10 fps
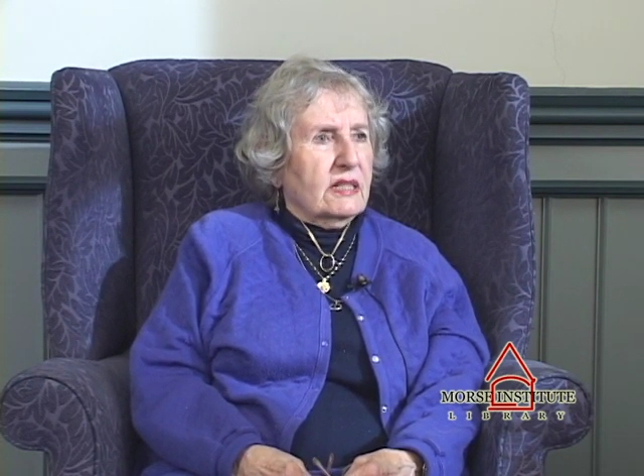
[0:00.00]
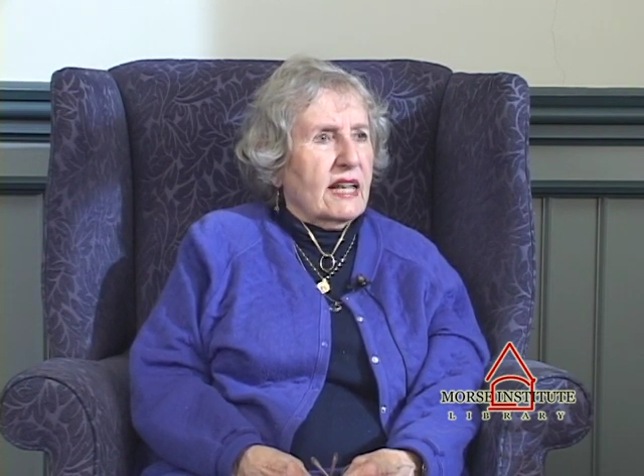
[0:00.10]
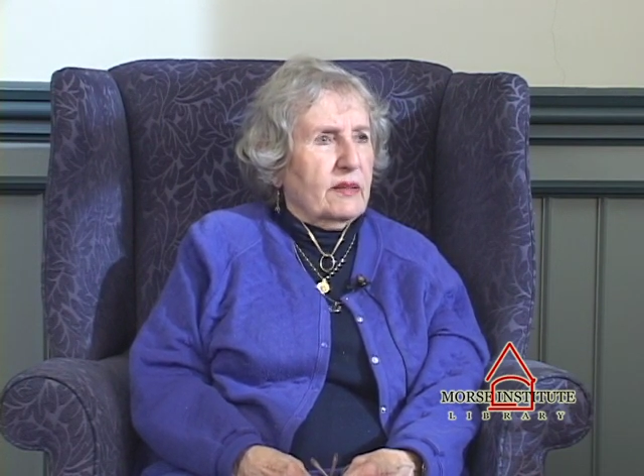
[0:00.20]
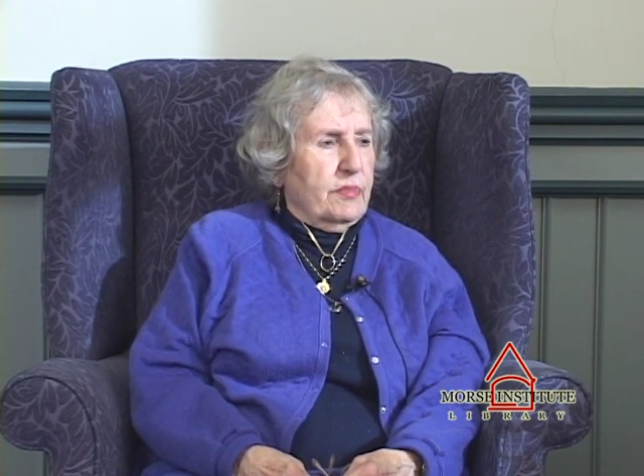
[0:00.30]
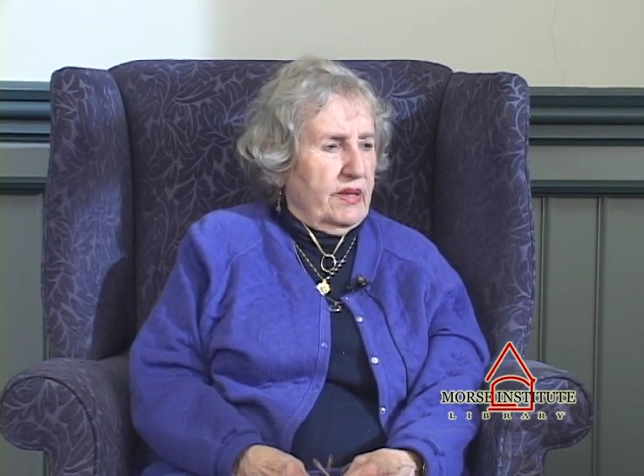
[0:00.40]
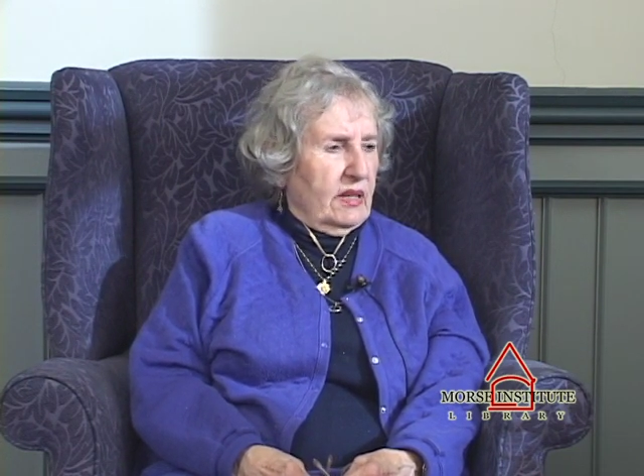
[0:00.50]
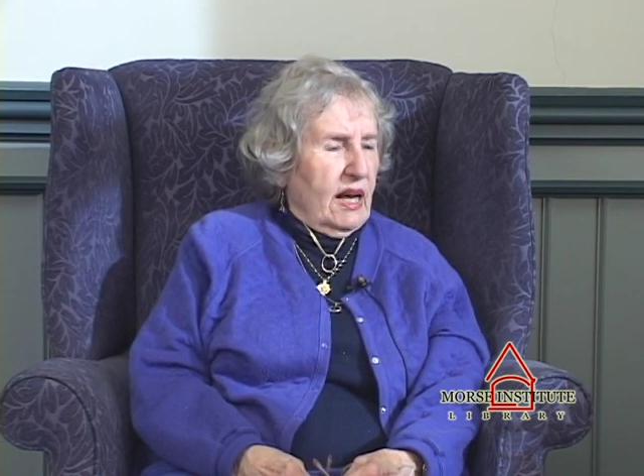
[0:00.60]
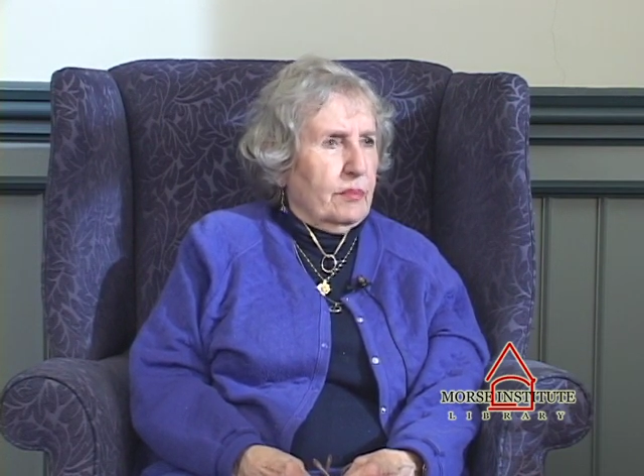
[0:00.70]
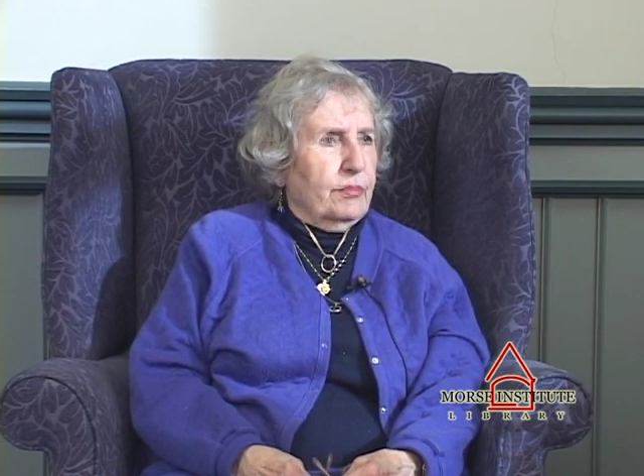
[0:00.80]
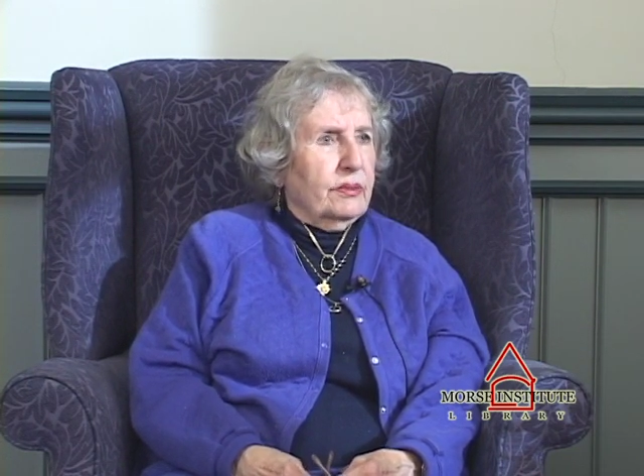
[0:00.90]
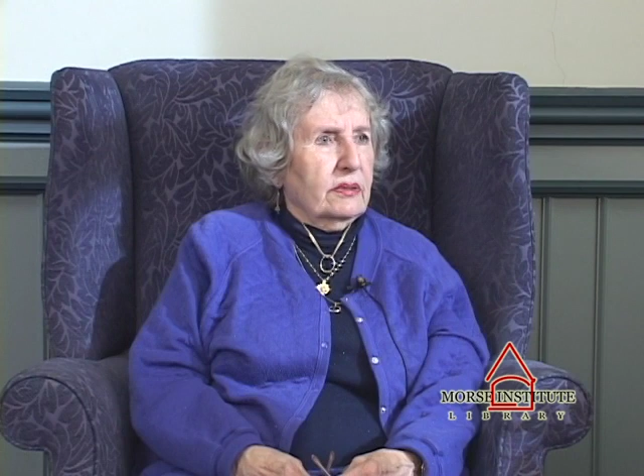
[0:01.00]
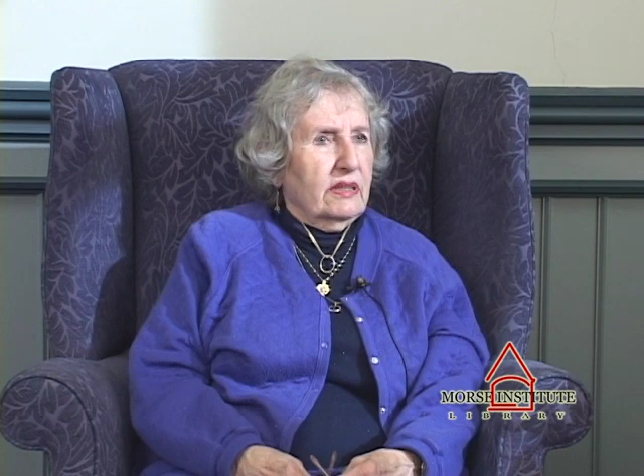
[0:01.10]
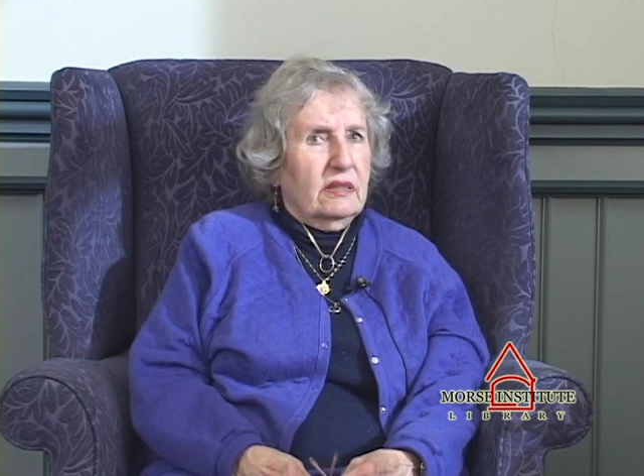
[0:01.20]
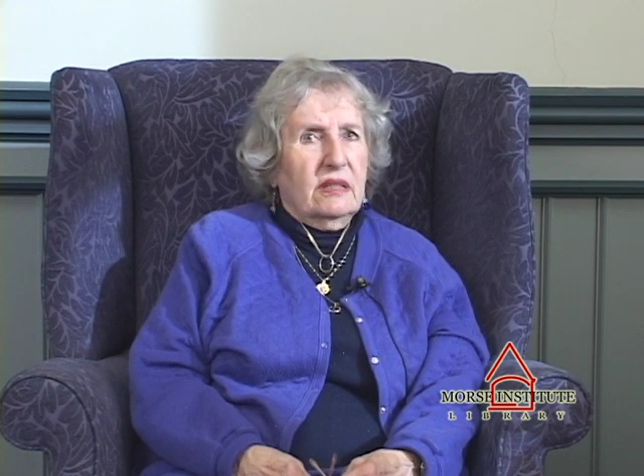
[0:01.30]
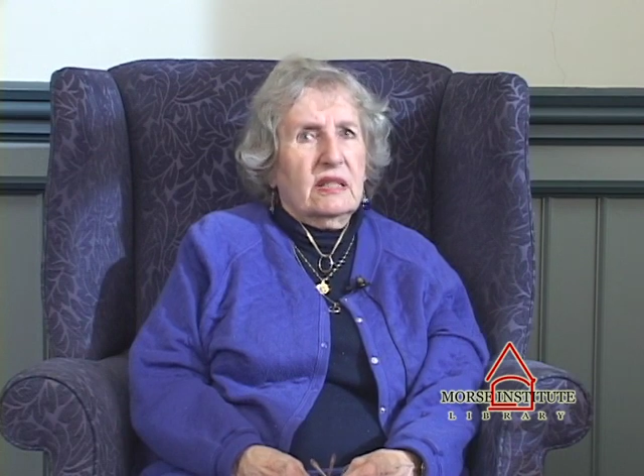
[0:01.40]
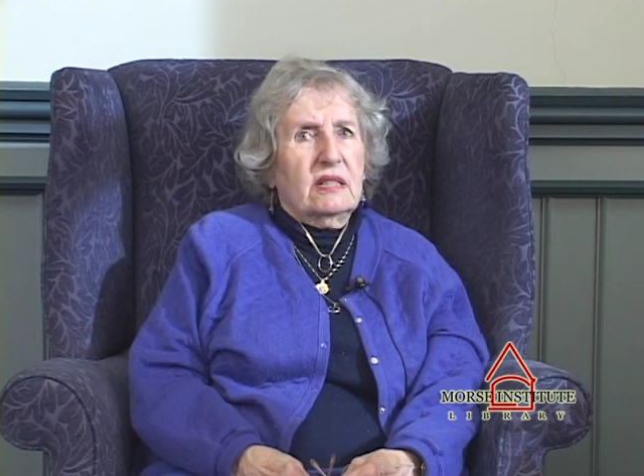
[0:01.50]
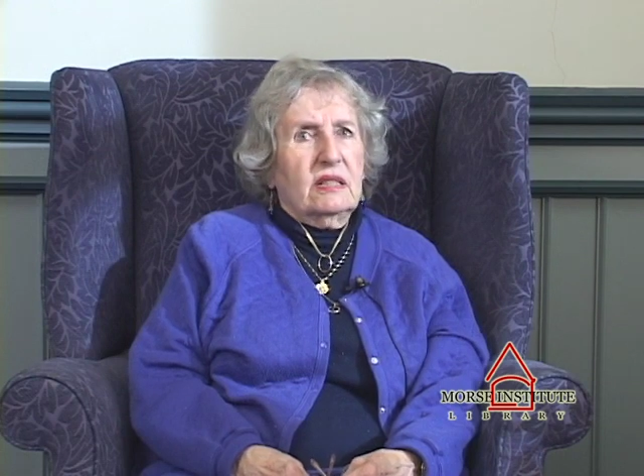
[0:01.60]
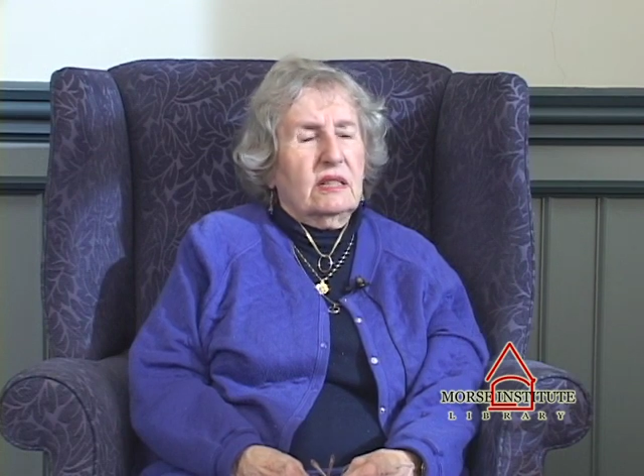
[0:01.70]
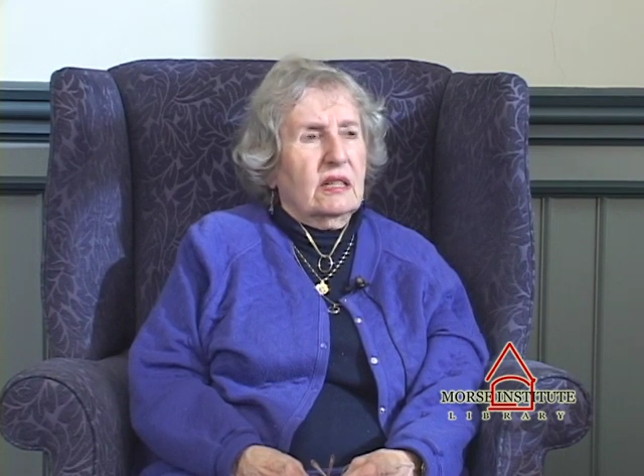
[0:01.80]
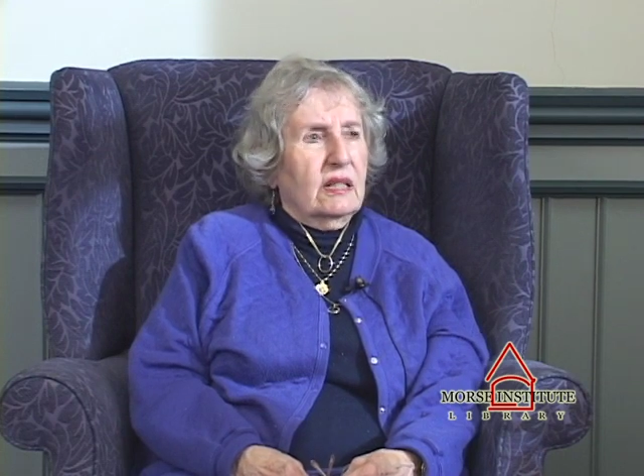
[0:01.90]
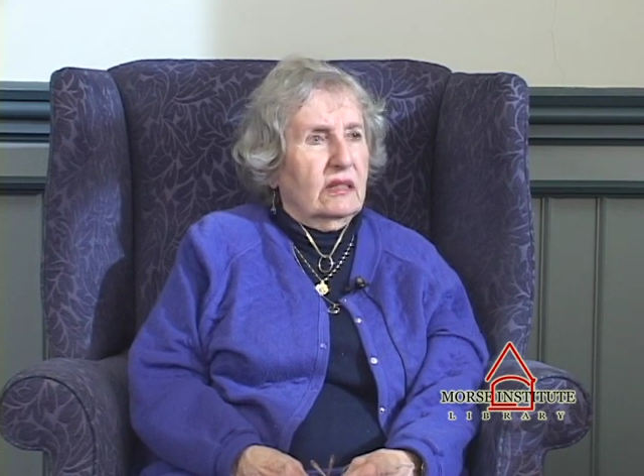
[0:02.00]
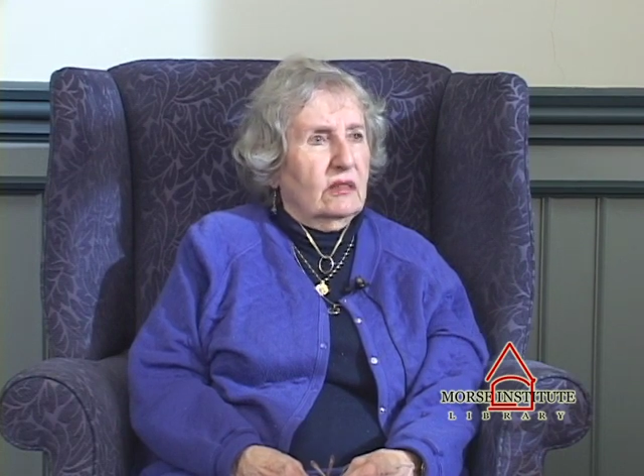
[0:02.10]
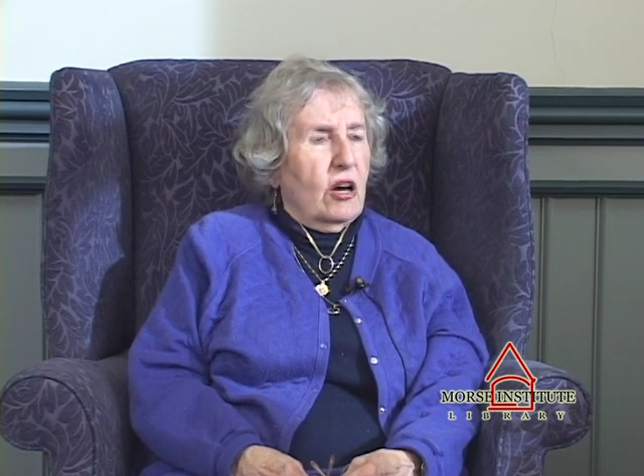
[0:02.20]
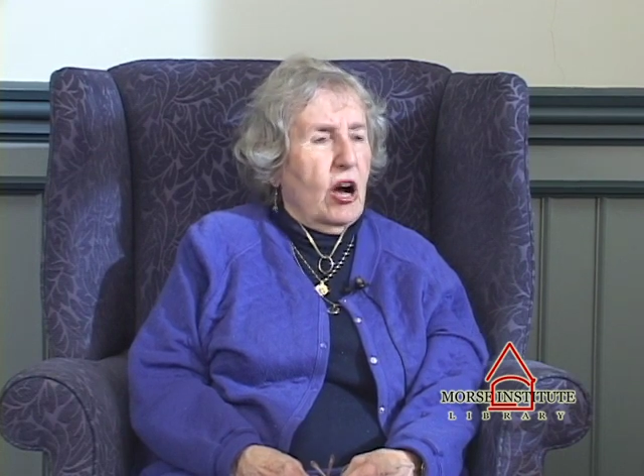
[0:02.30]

typing up in the uh,